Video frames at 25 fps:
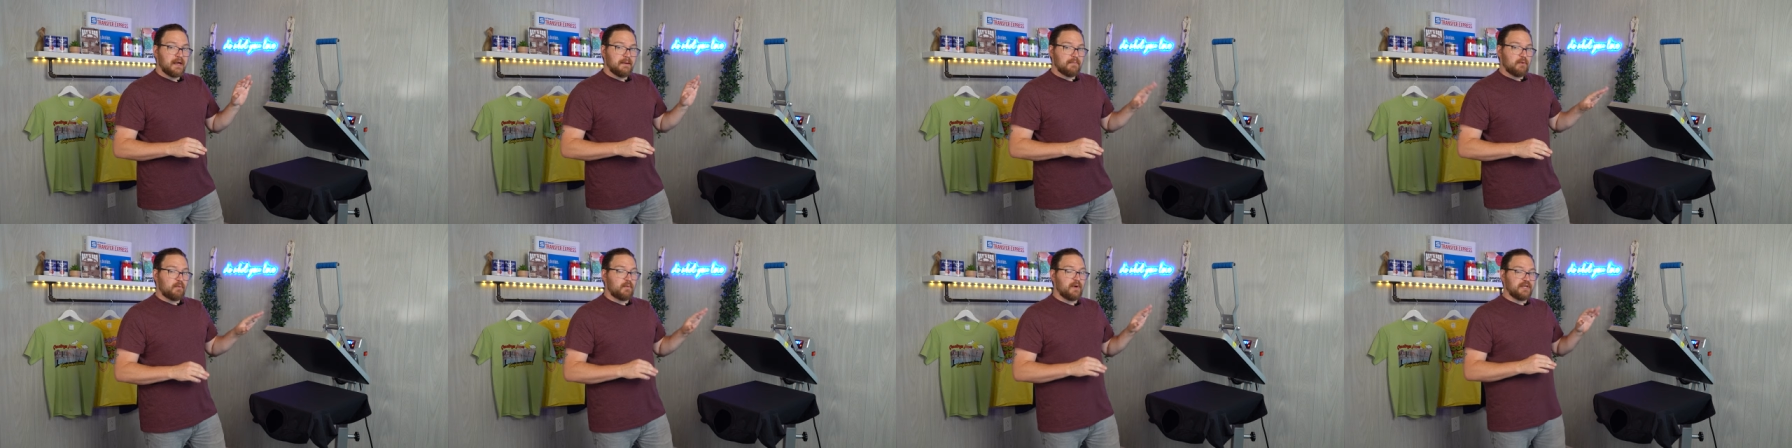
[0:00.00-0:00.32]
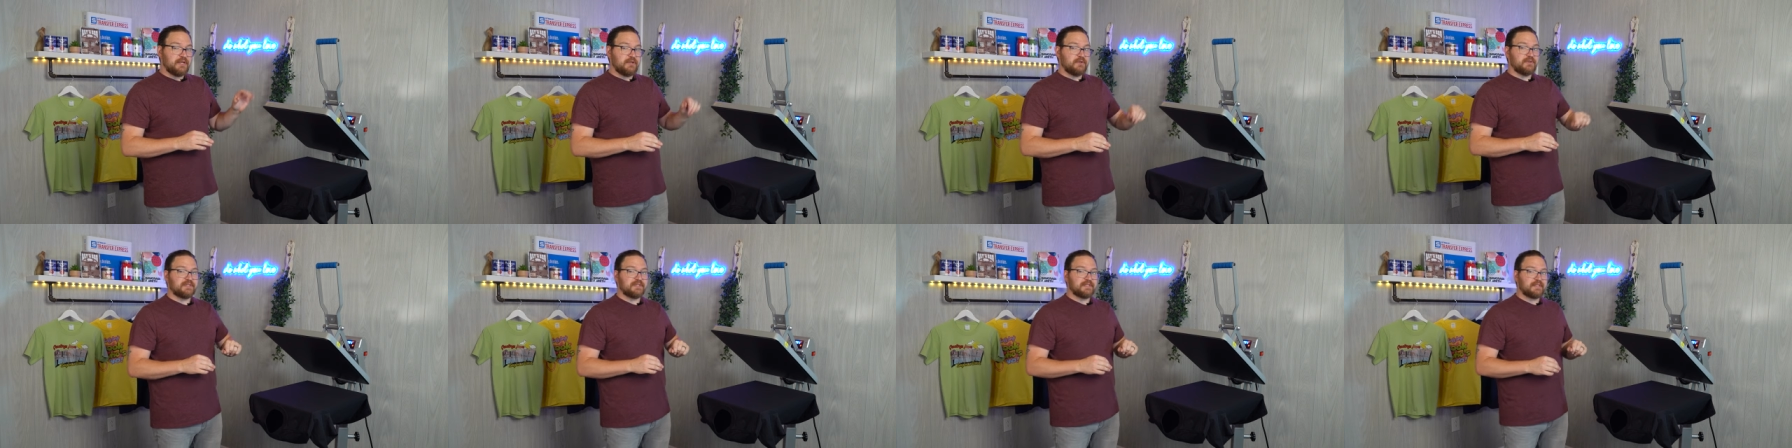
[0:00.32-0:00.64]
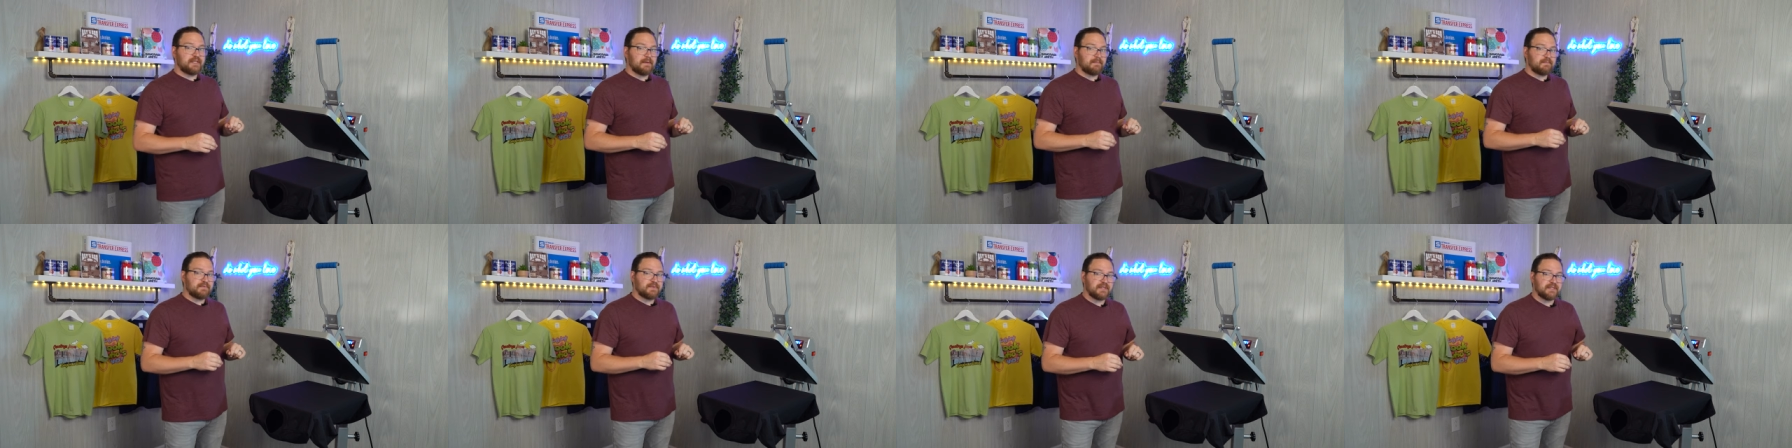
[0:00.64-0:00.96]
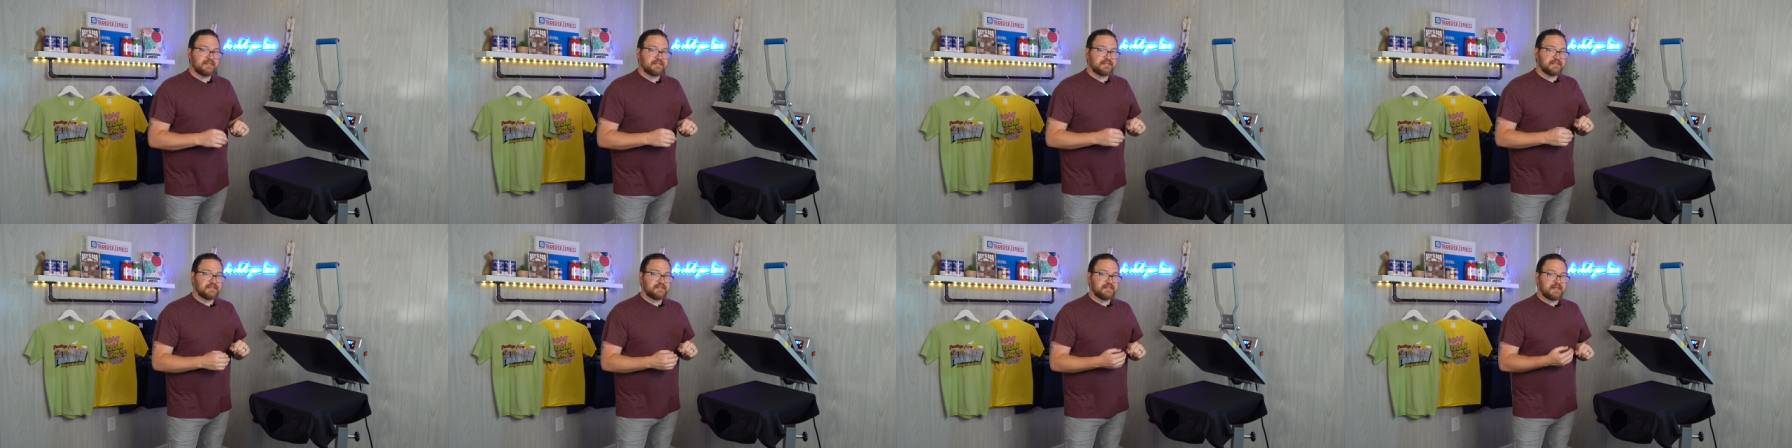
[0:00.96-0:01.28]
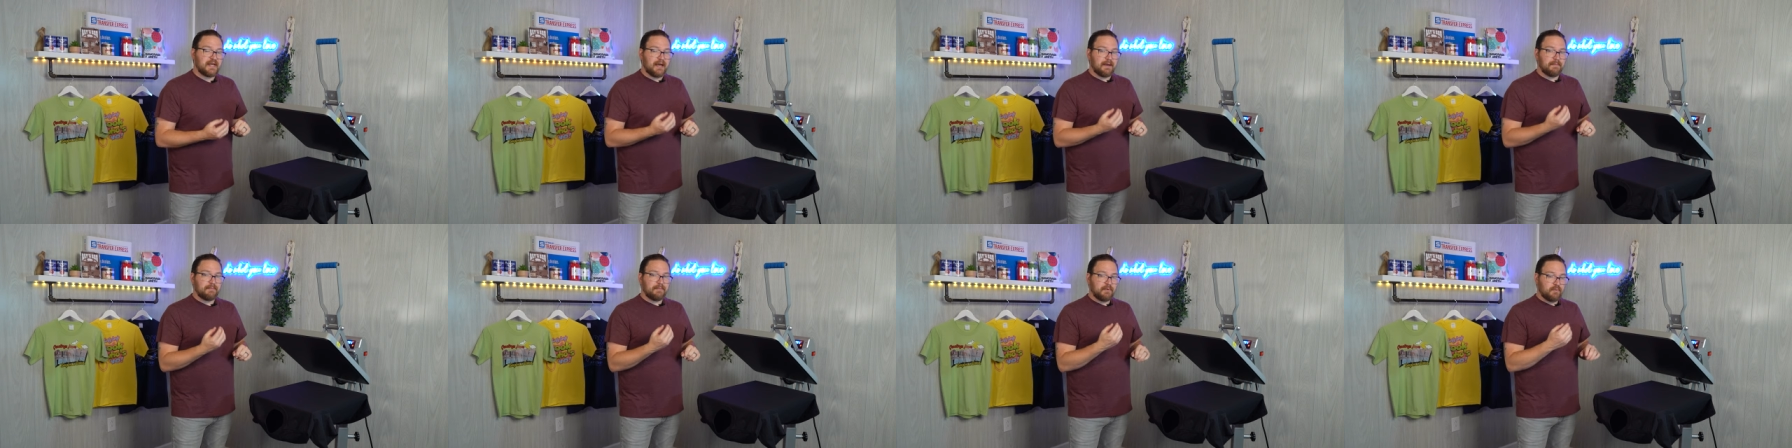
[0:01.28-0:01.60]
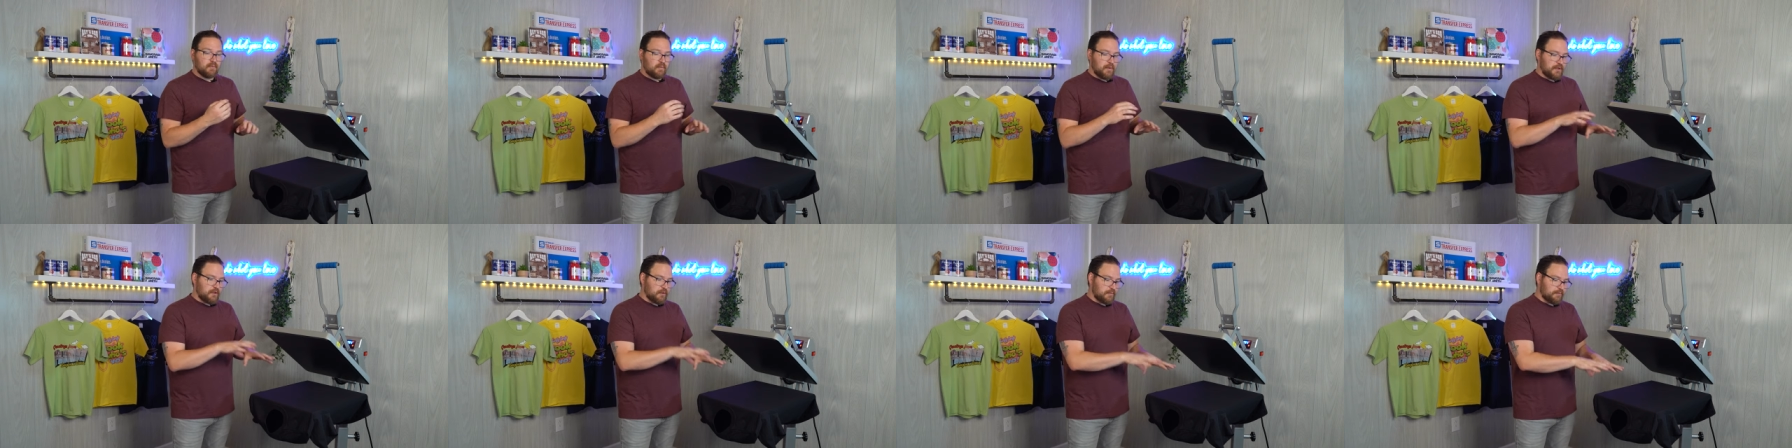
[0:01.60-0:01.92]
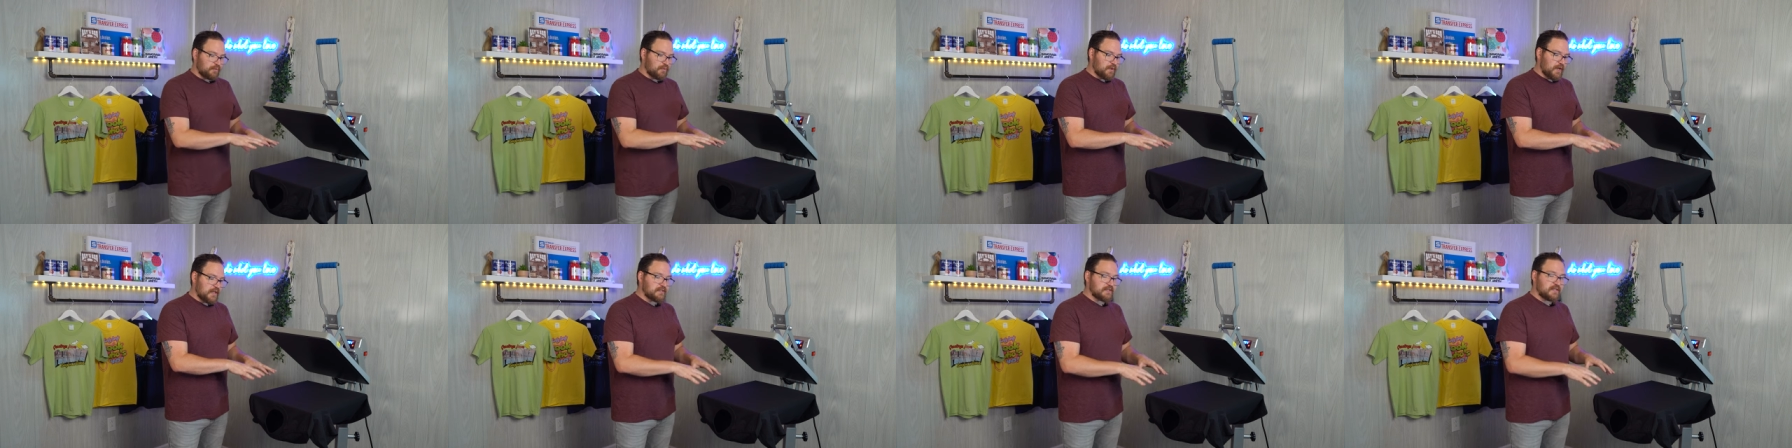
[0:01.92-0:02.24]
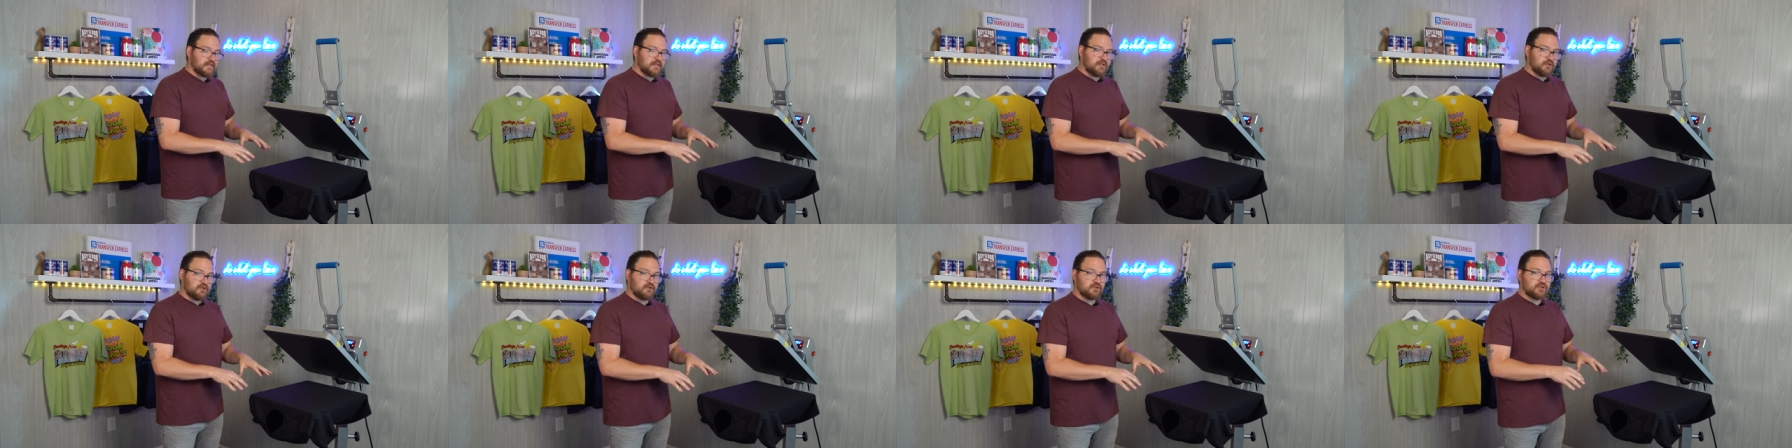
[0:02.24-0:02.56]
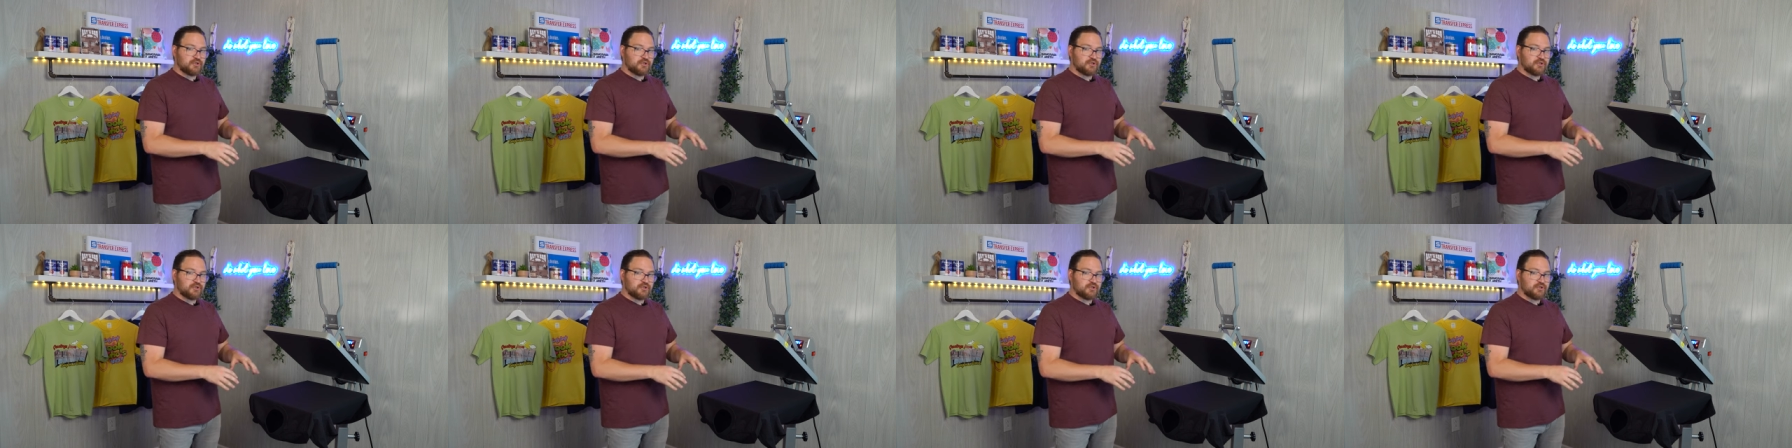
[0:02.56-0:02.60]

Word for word: But when you skip this step, when you're pressing your